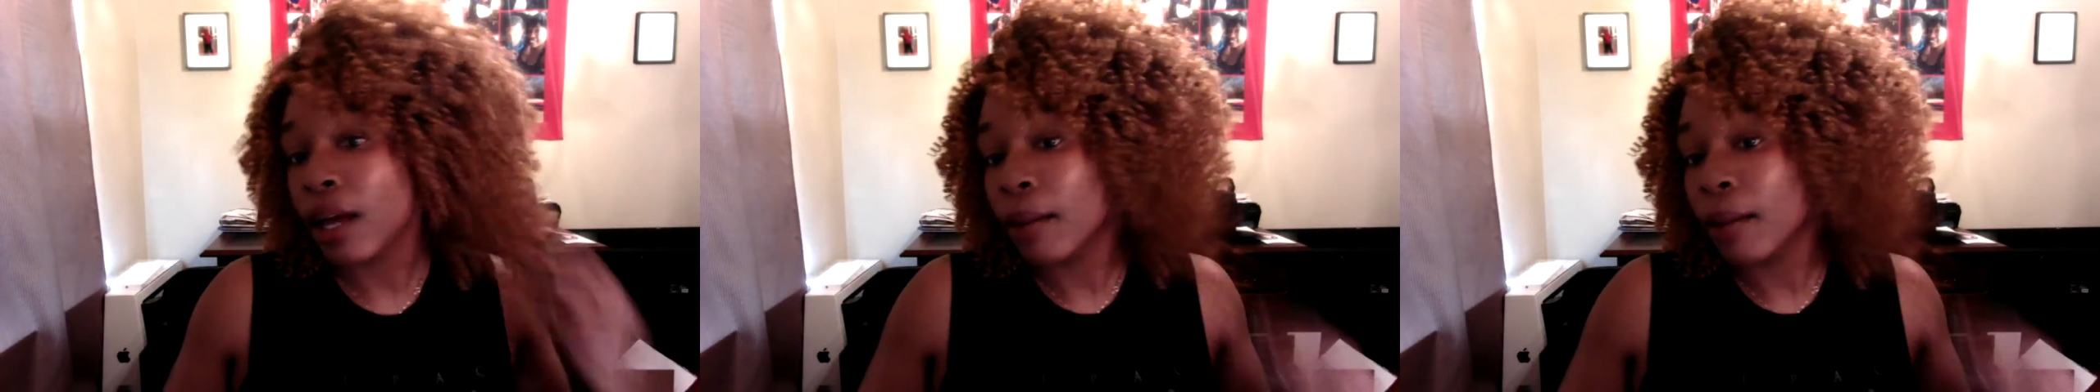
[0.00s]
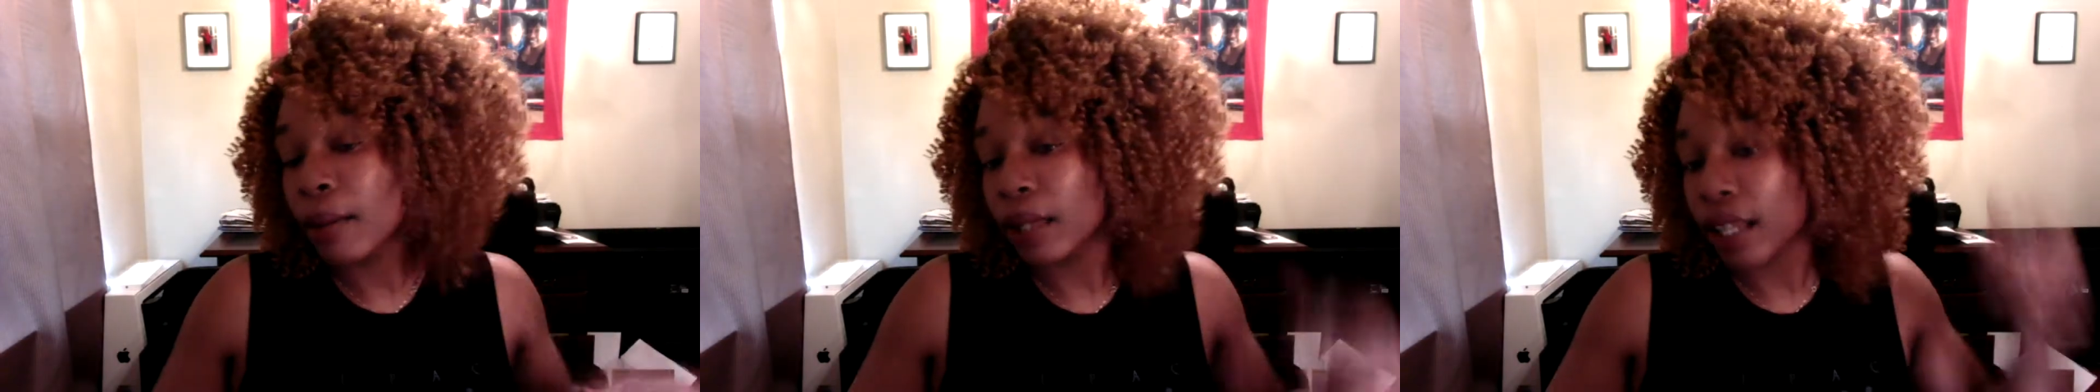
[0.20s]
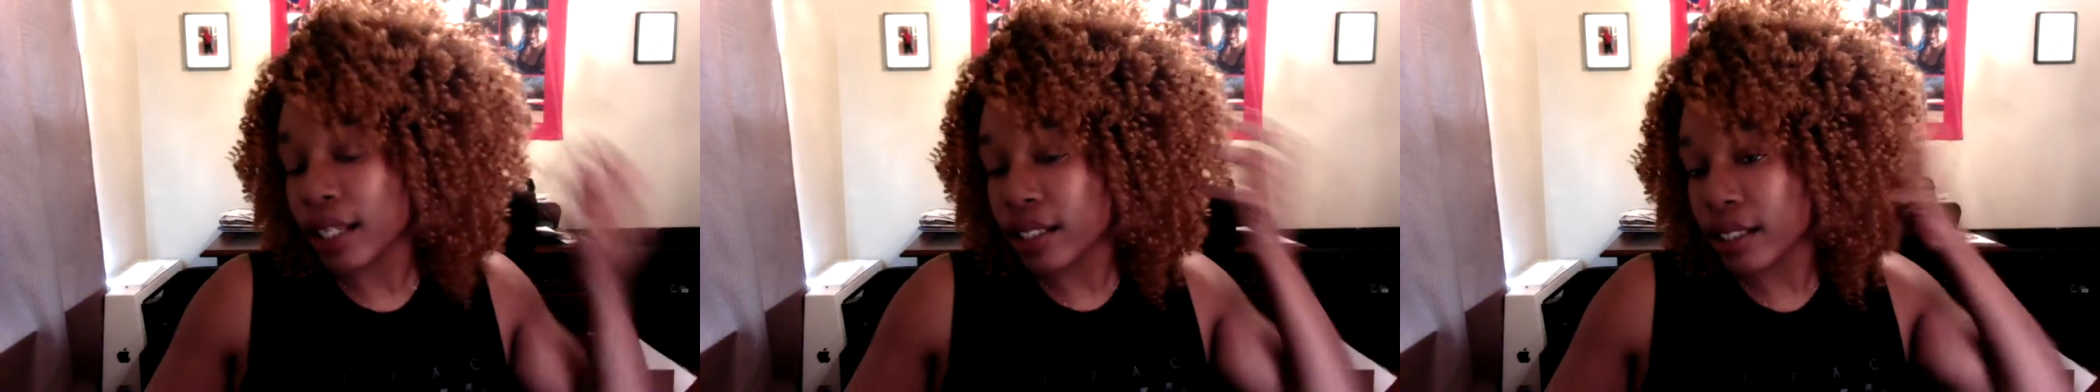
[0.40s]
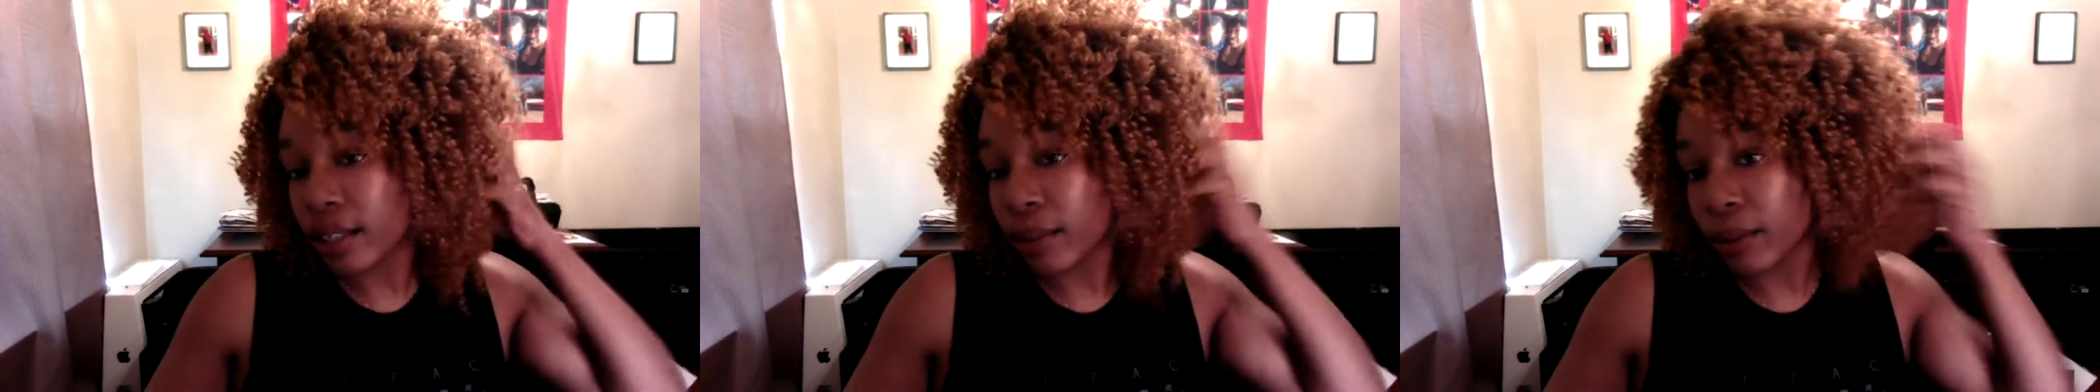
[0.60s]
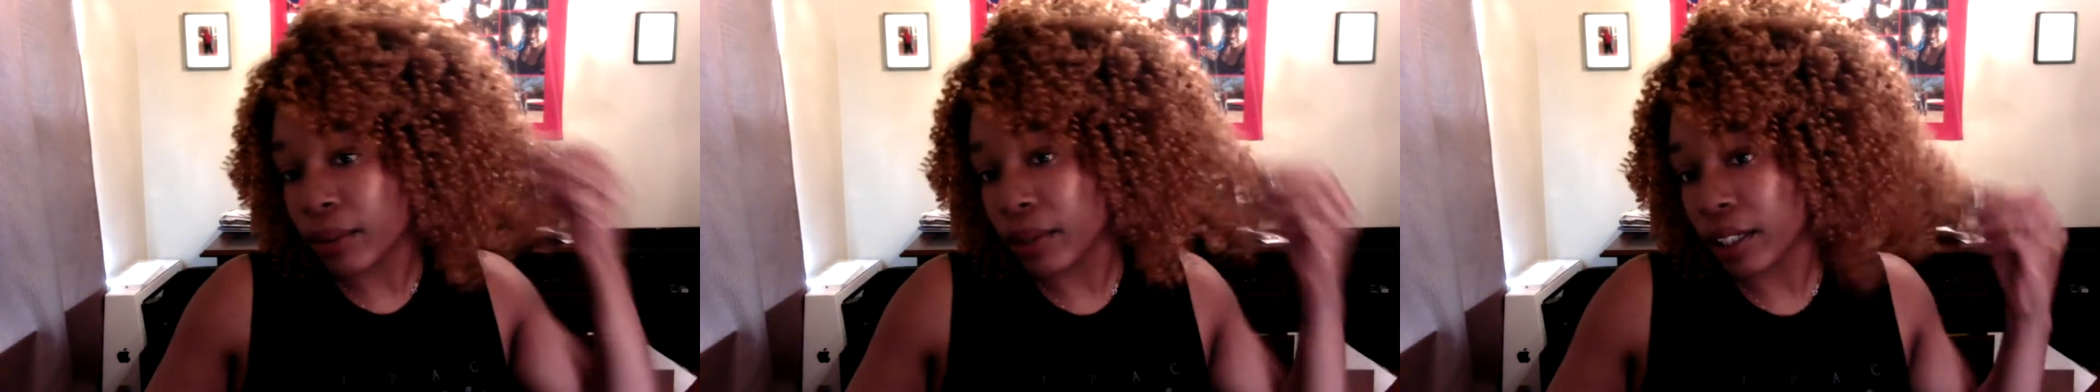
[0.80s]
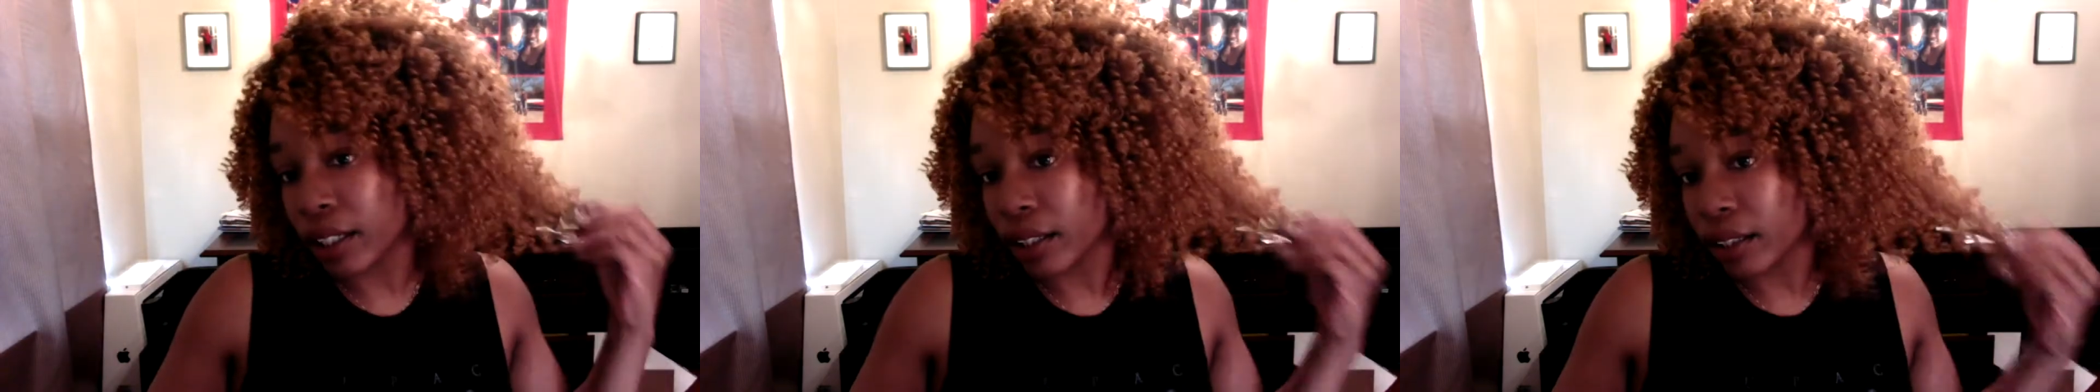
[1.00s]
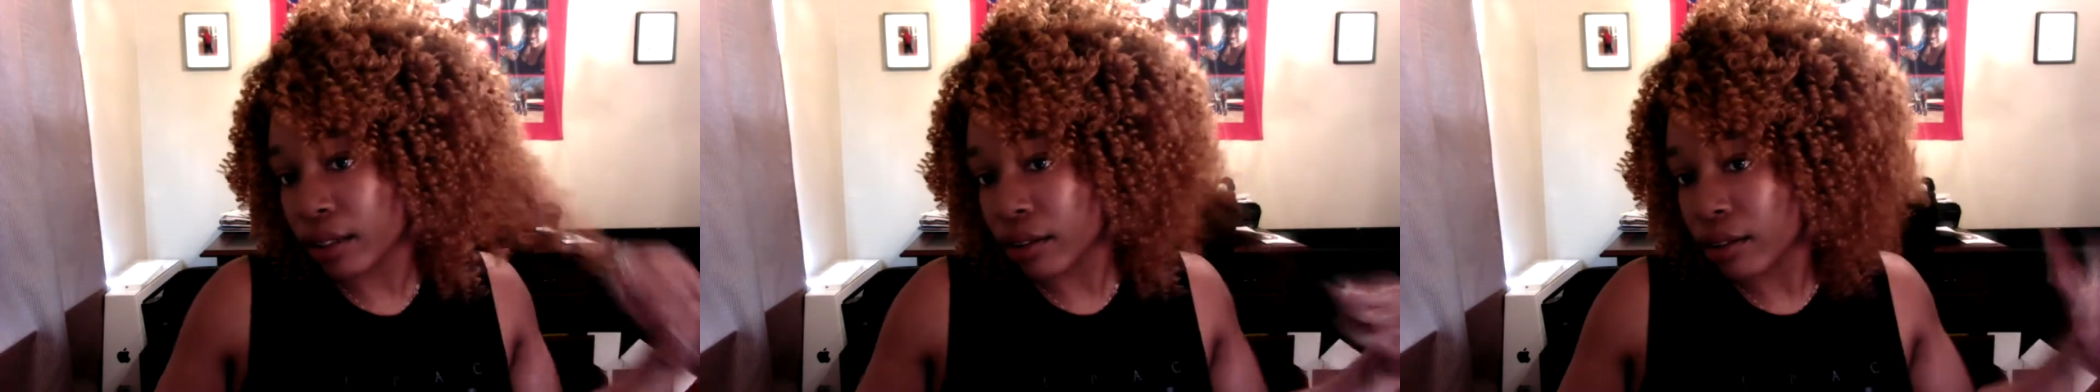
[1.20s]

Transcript: But let's see what we could do.